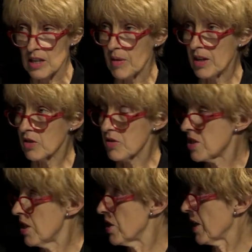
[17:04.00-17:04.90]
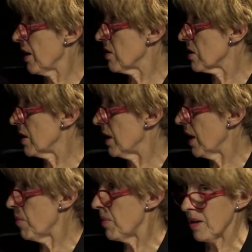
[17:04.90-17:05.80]
the Medical Research Council in
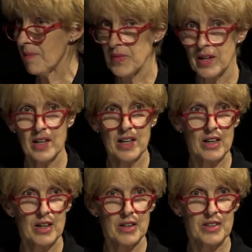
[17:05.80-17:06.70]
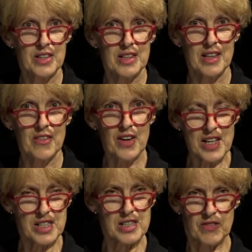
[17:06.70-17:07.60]
Gambia, did a
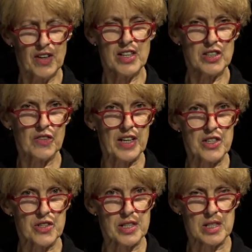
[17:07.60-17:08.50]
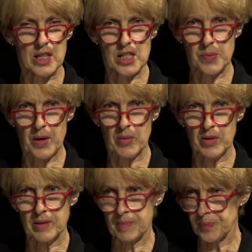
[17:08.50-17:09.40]
very, very sort of interesting
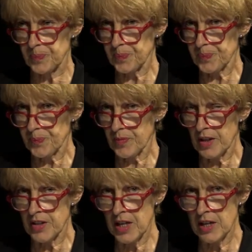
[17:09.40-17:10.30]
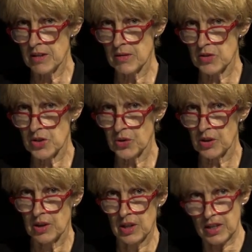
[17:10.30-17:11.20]
experiment. They
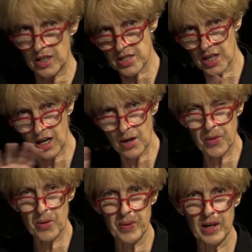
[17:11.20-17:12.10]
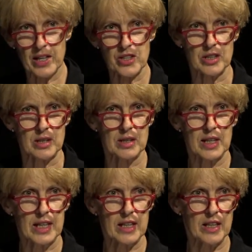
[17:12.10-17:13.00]
took the entire population
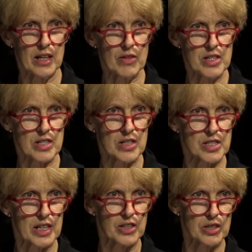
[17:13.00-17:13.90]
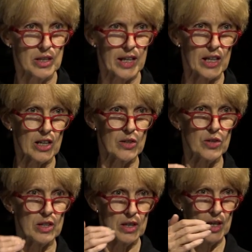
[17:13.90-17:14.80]
in their research station, that
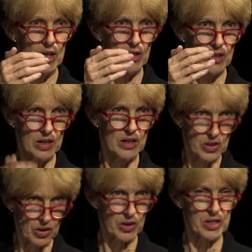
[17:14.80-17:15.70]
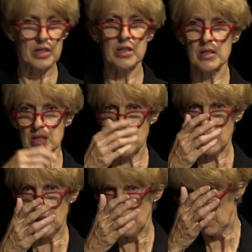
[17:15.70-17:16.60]
included the doctors,
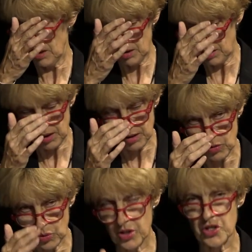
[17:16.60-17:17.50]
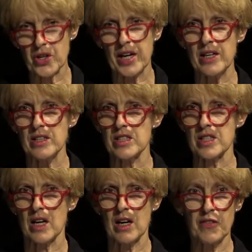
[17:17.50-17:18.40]
the, the, the, all the trained
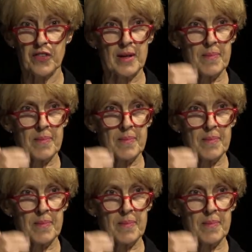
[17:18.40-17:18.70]
staff,